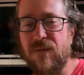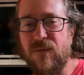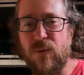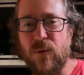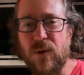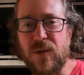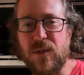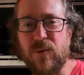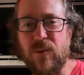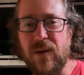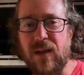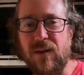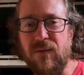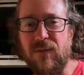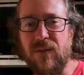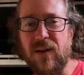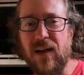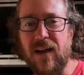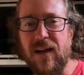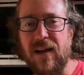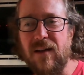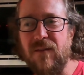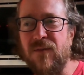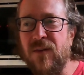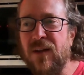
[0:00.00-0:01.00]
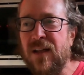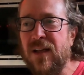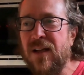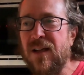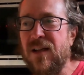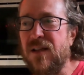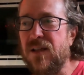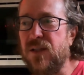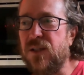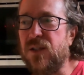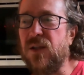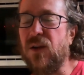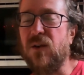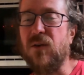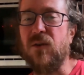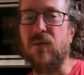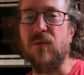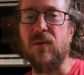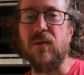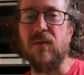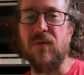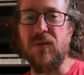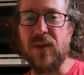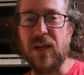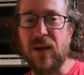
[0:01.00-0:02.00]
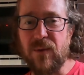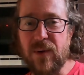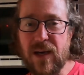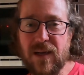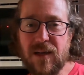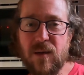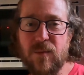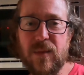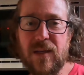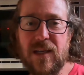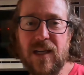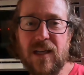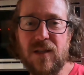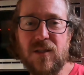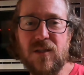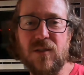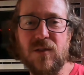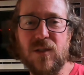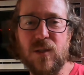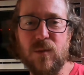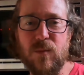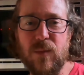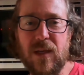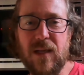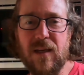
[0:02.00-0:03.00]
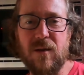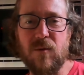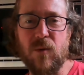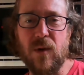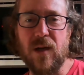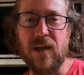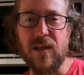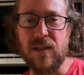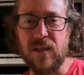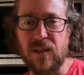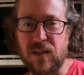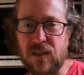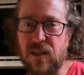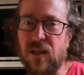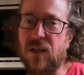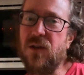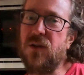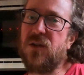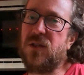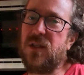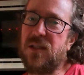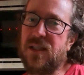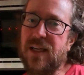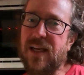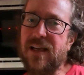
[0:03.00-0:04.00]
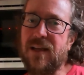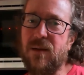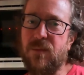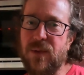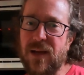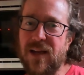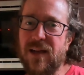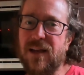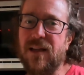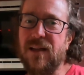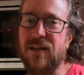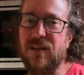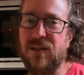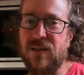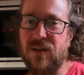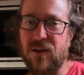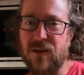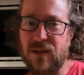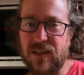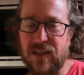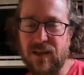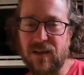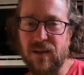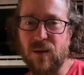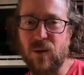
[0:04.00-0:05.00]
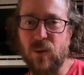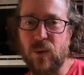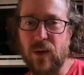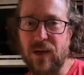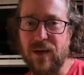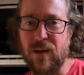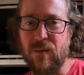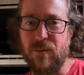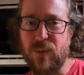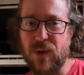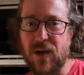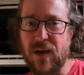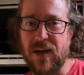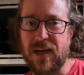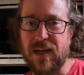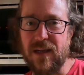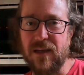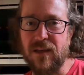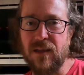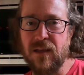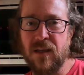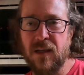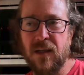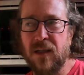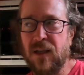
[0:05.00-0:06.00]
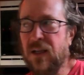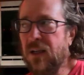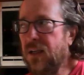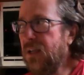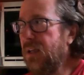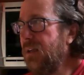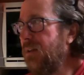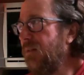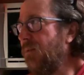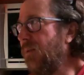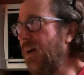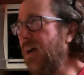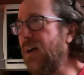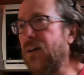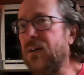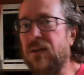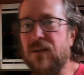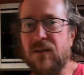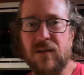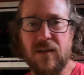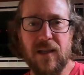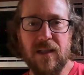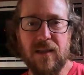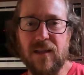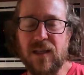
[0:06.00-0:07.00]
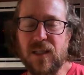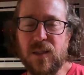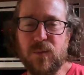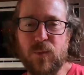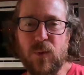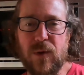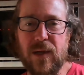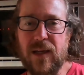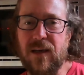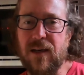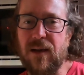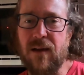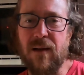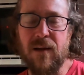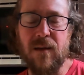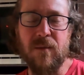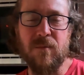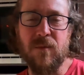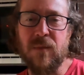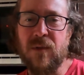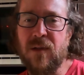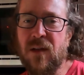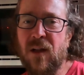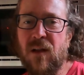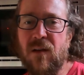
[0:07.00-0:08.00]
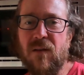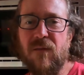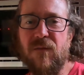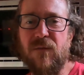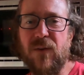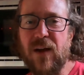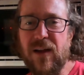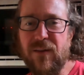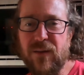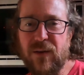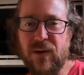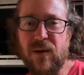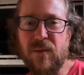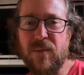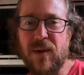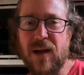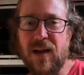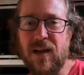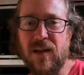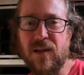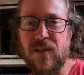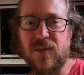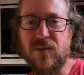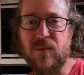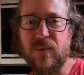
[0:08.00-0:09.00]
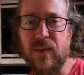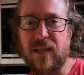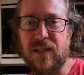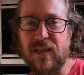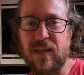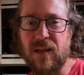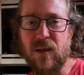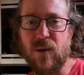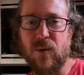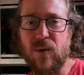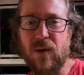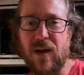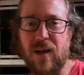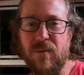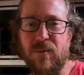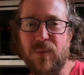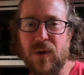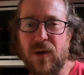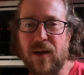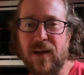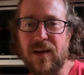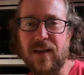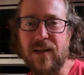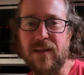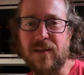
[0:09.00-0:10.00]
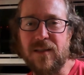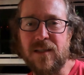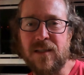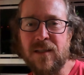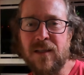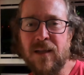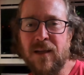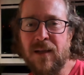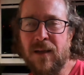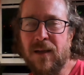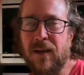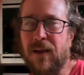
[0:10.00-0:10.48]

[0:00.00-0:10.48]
425. So their recommendation to me was you should take it back into your dealer where you bought it. Well, at this point, I'm 500 miles from the dealer where I bought it.